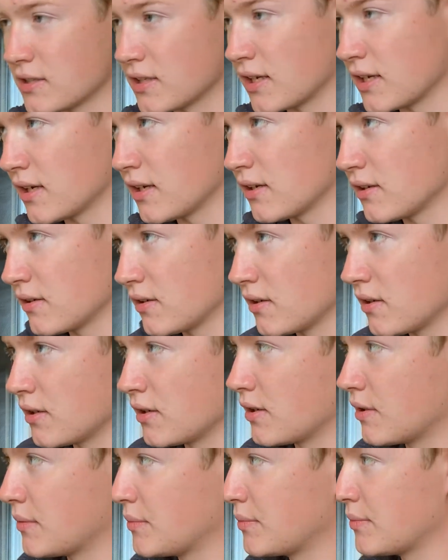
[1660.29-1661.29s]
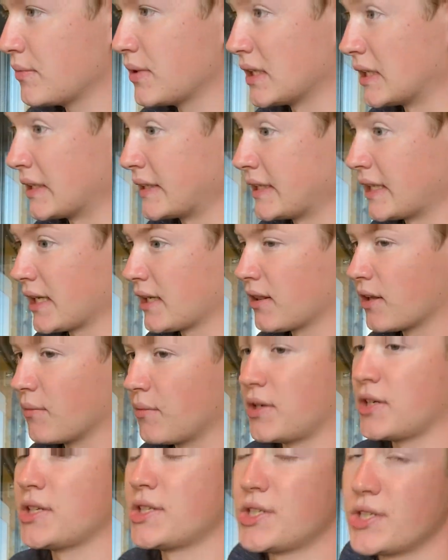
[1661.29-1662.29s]
like, and like the
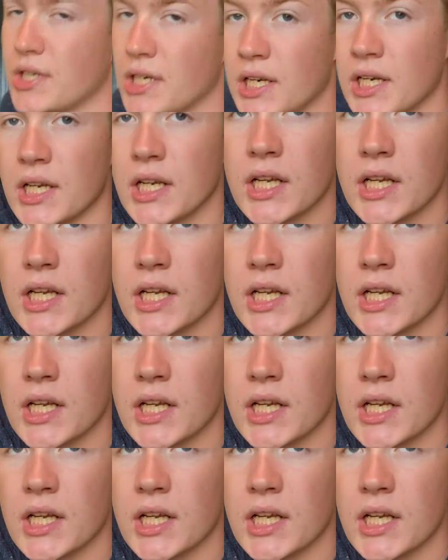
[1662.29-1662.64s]
ministry.